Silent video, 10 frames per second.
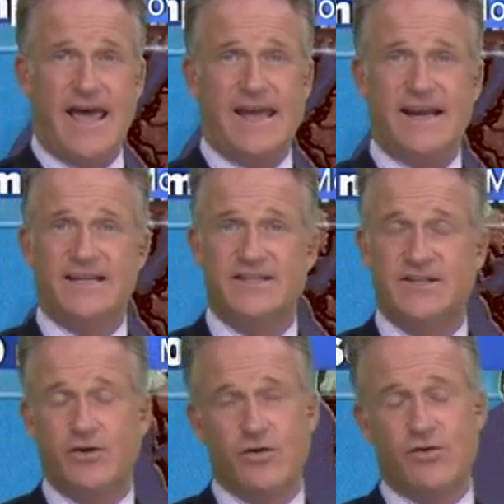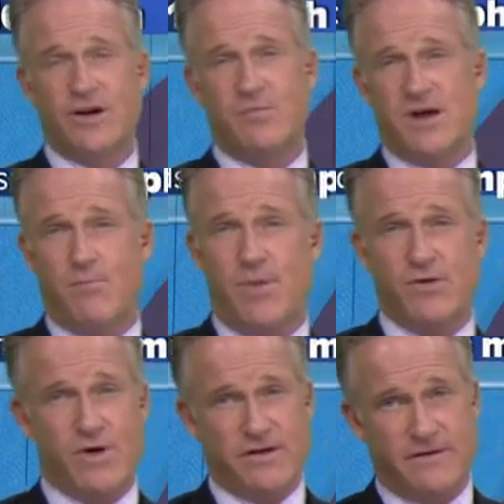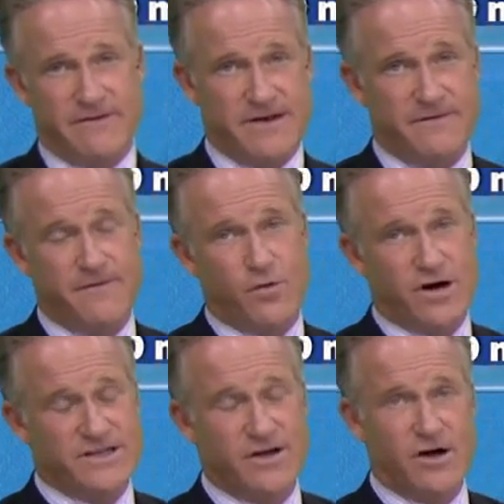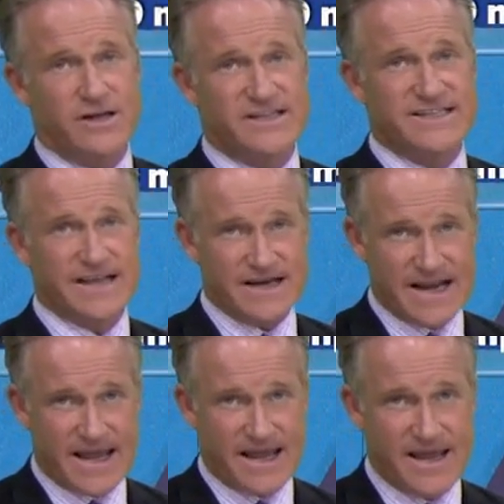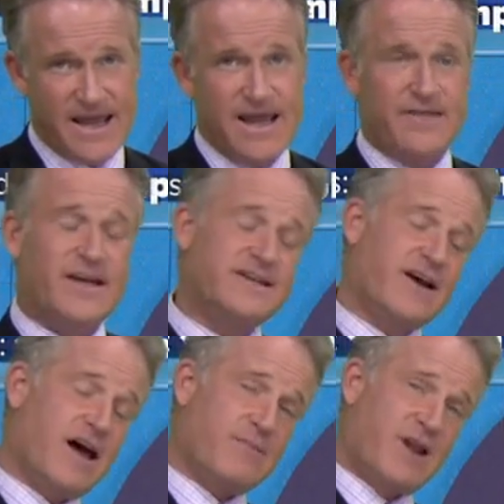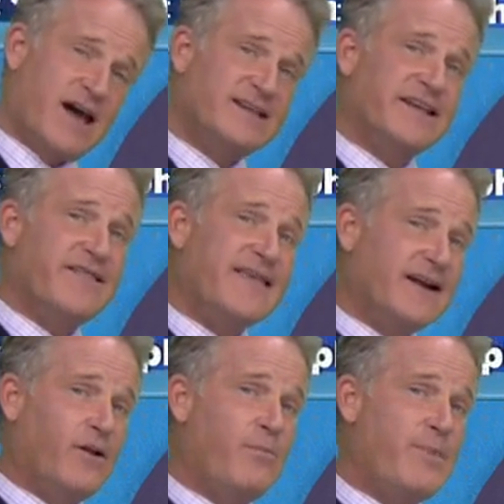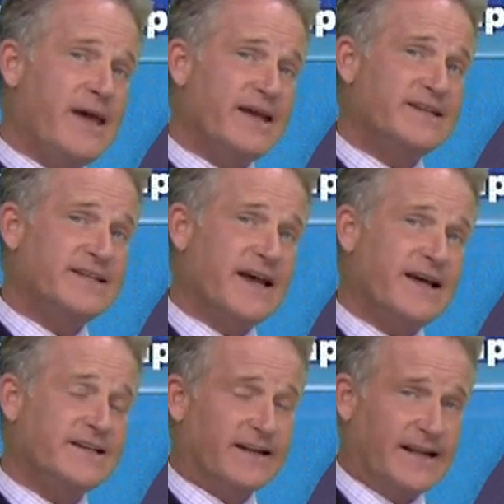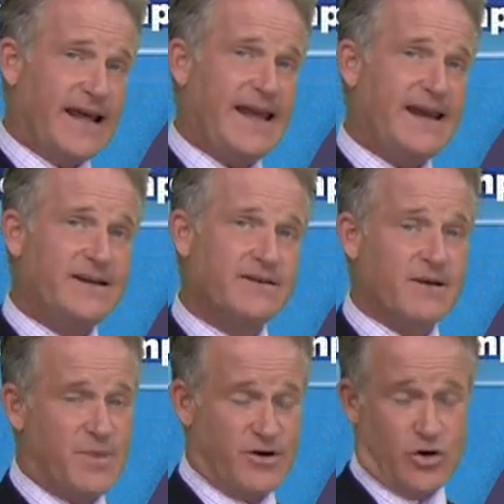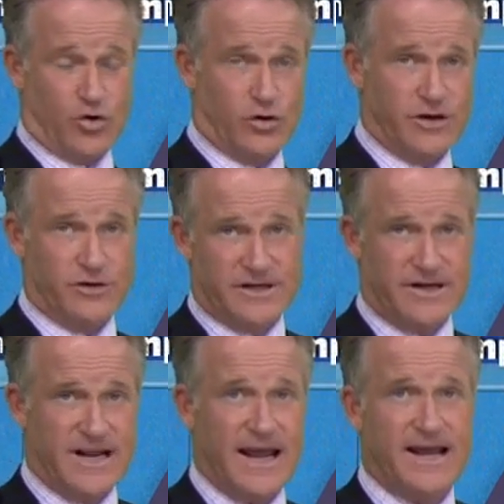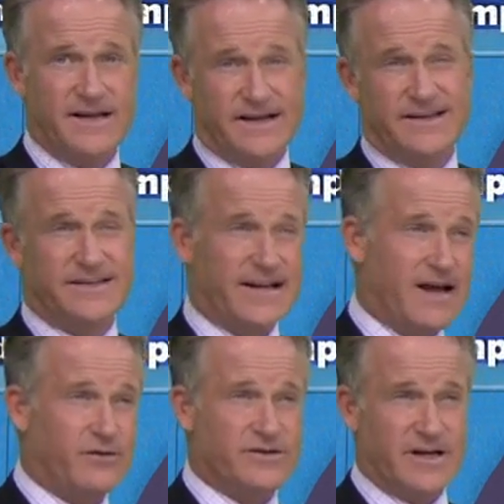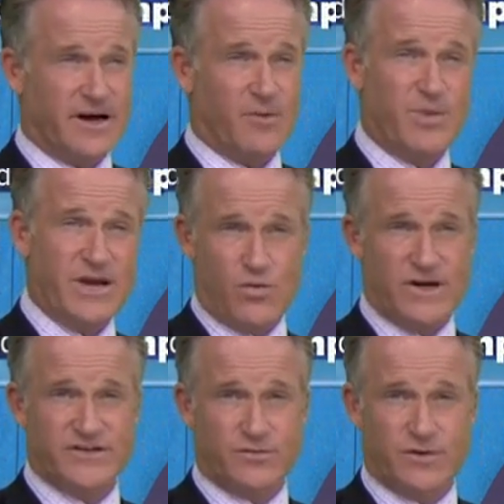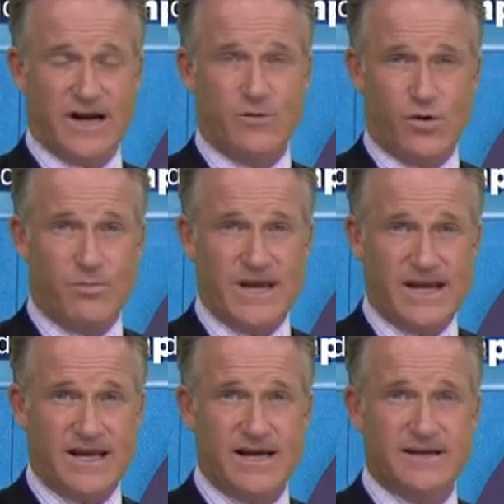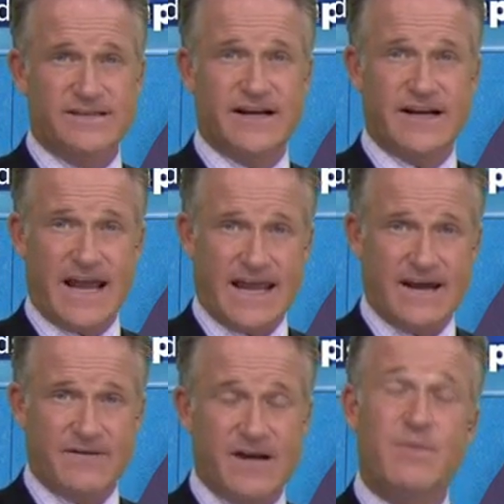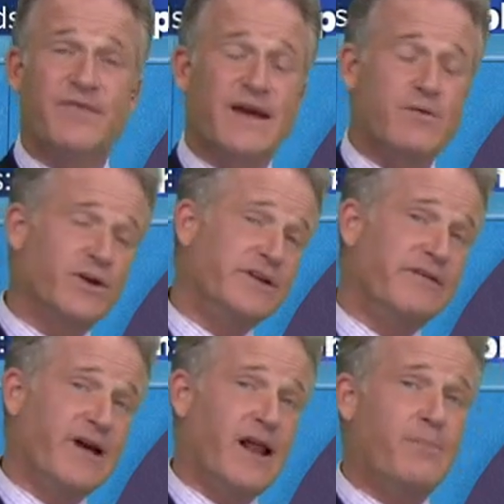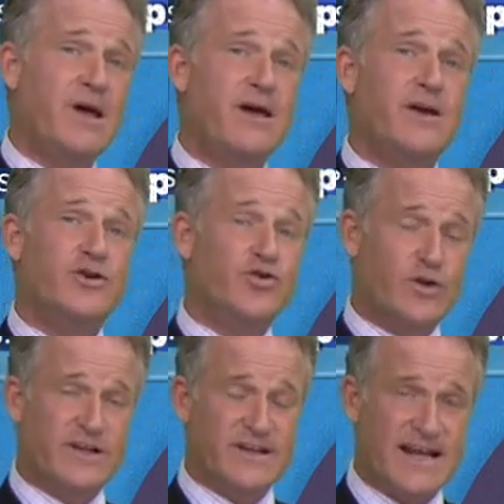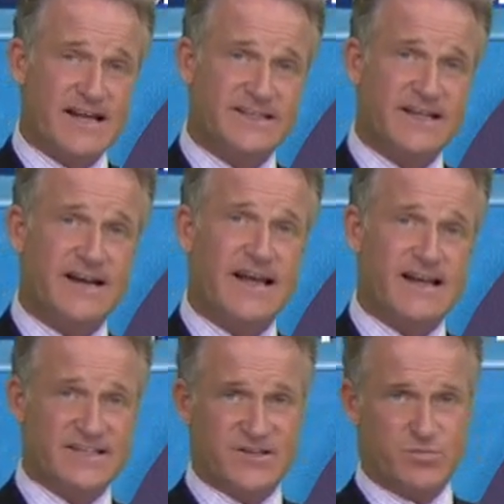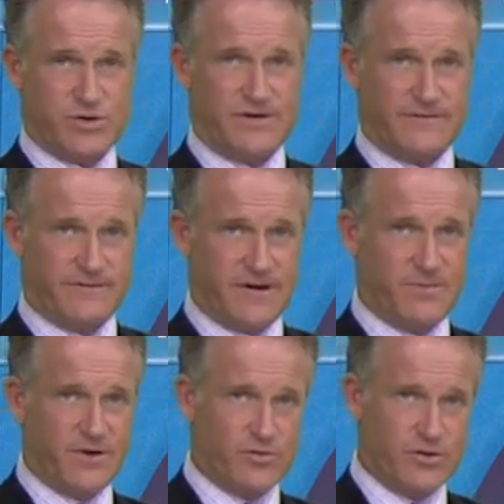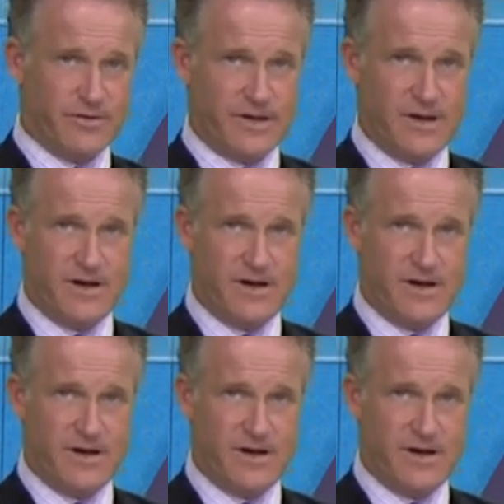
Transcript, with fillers: It is still going to be a big weather event for us on Sunday. The timeline's a little bit uh, delayed compared to earlier today, and now looks like our peak winds and rain will be Sunday evening, but they will develop during the day Sunday and spread from the north